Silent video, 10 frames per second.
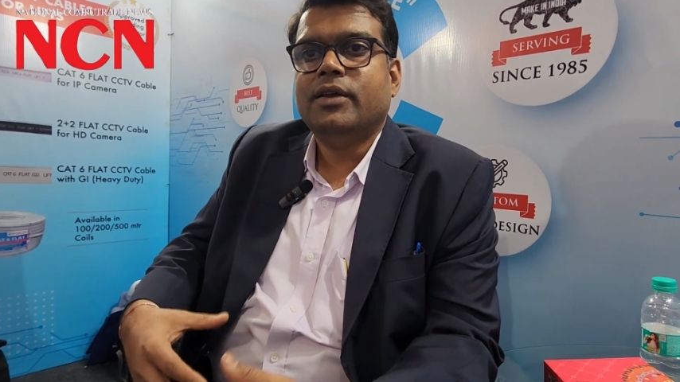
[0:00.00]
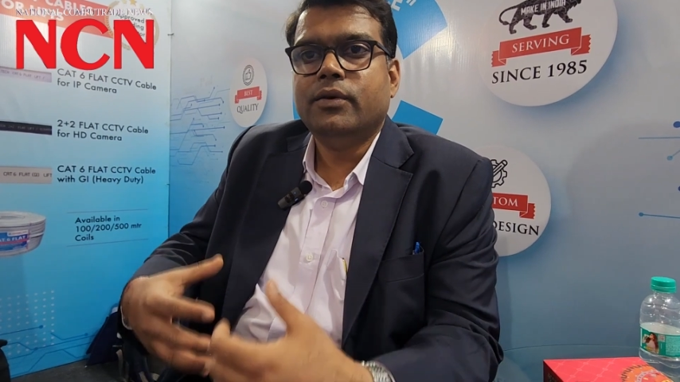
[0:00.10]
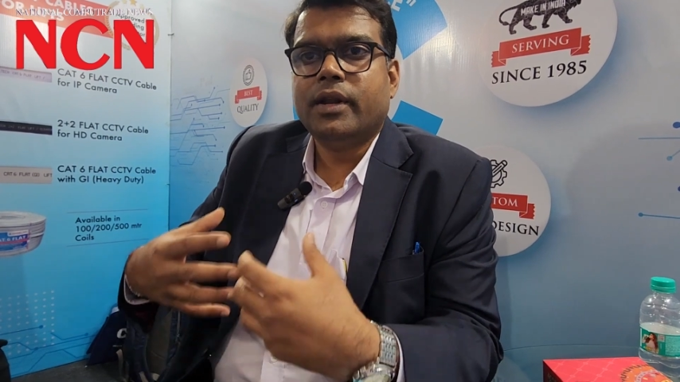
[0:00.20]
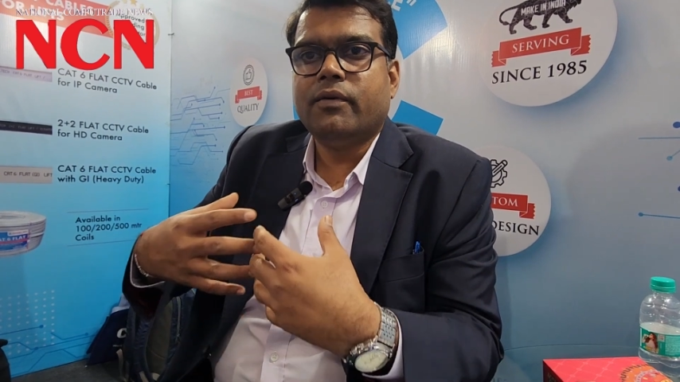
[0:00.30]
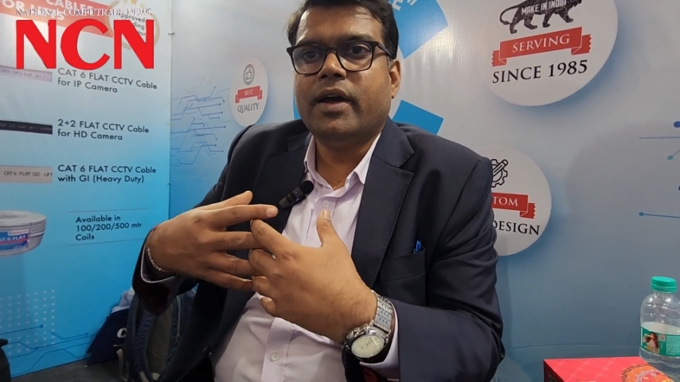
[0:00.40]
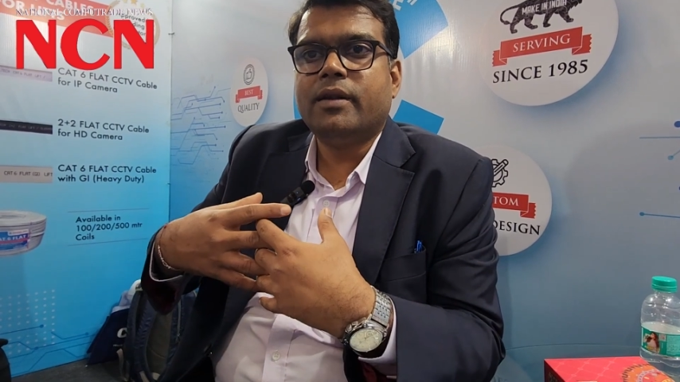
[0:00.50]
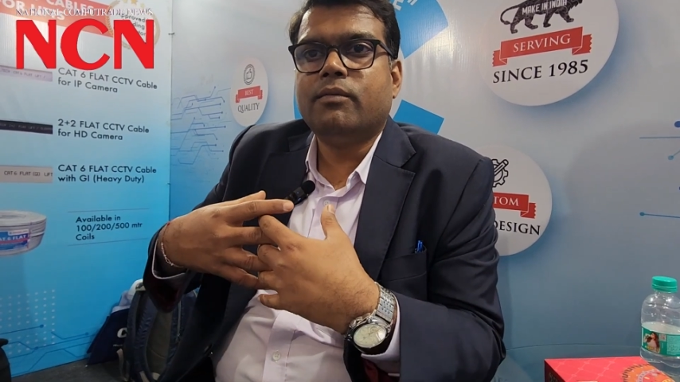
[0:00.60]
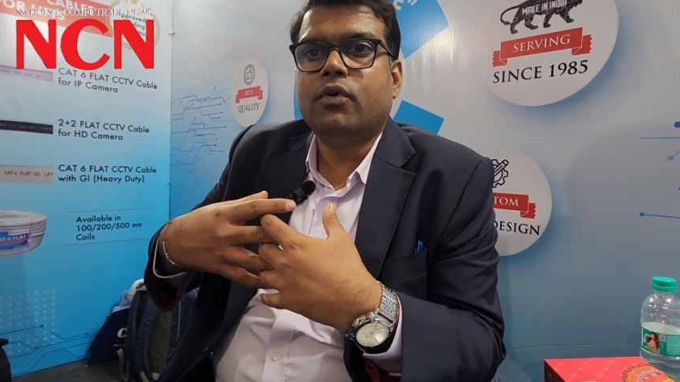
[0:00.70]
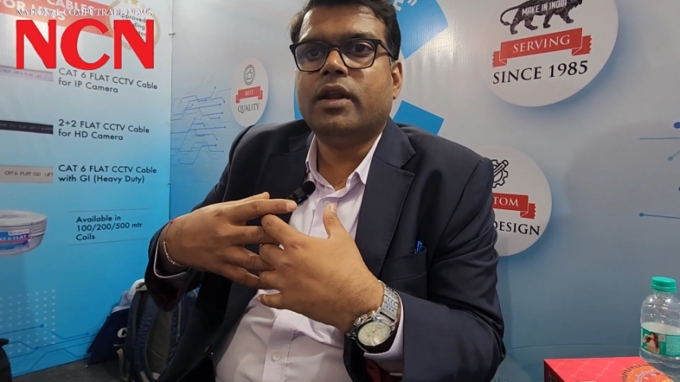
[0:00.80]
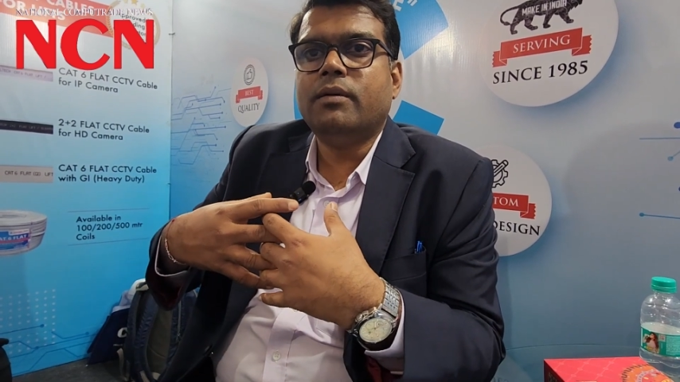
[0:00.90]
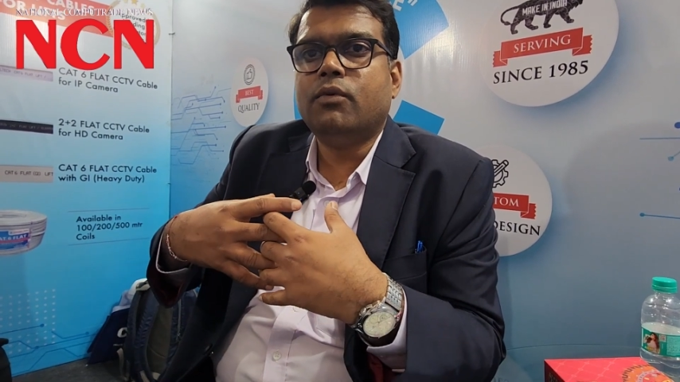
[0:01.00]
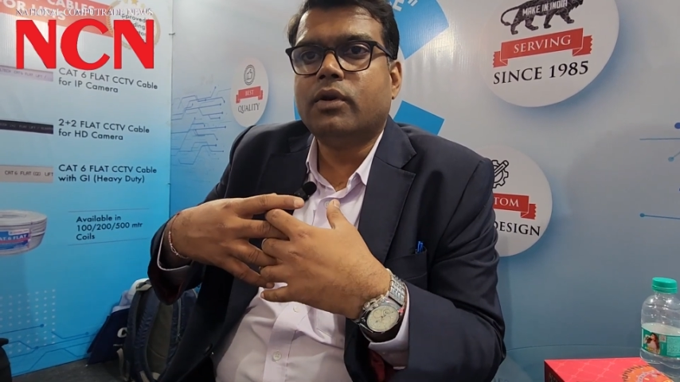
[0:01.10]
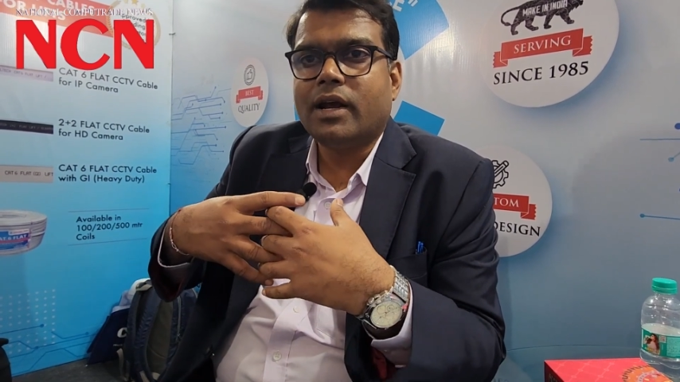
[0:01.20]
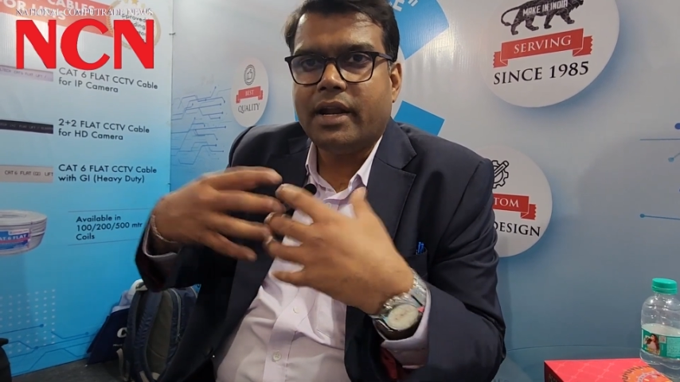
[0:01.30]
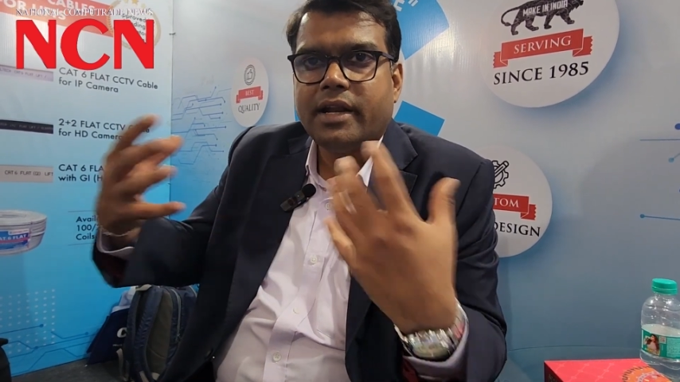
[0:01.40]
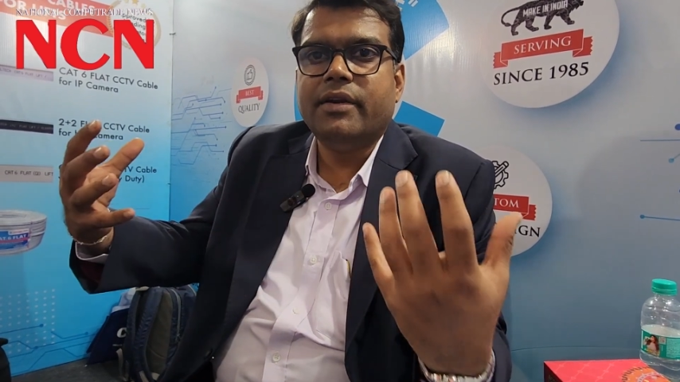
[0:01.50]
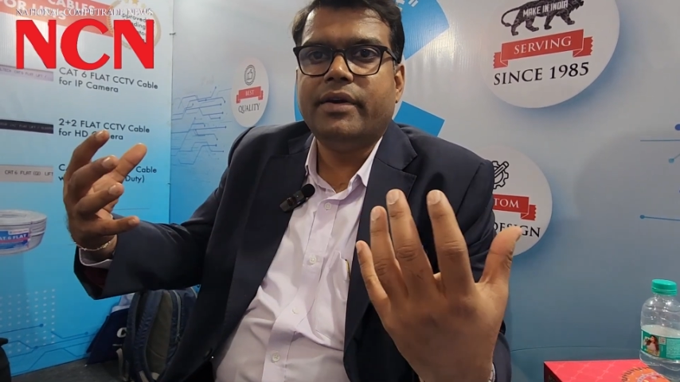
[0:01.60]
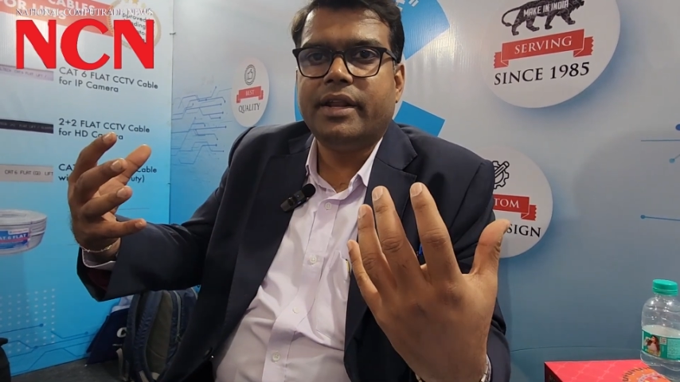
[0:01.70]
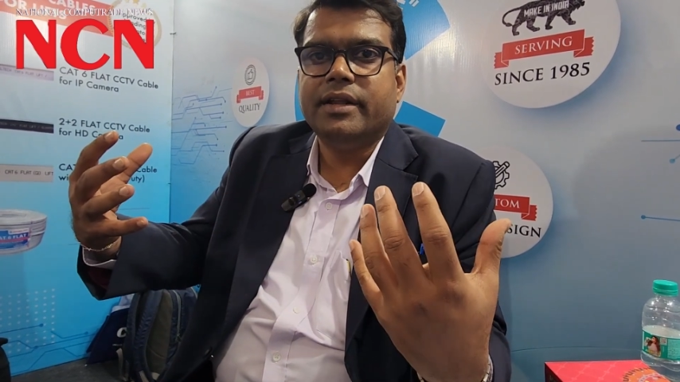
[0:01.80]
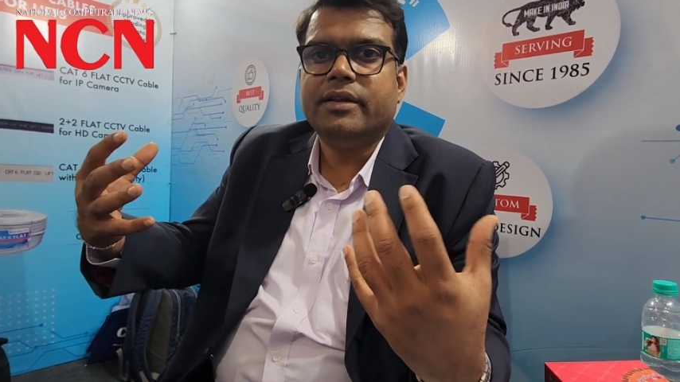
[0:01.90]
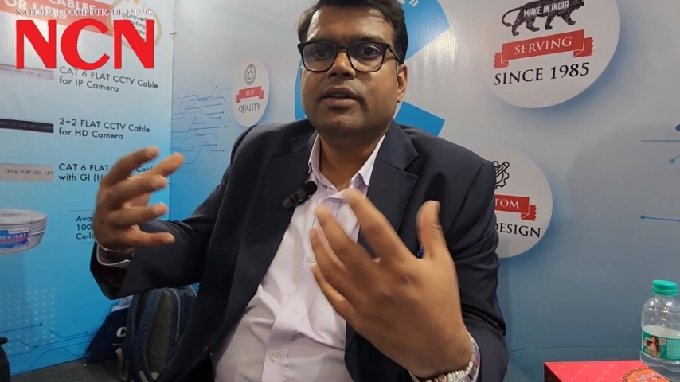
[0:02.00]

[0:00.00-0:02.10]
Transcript: you require more and more connectivity.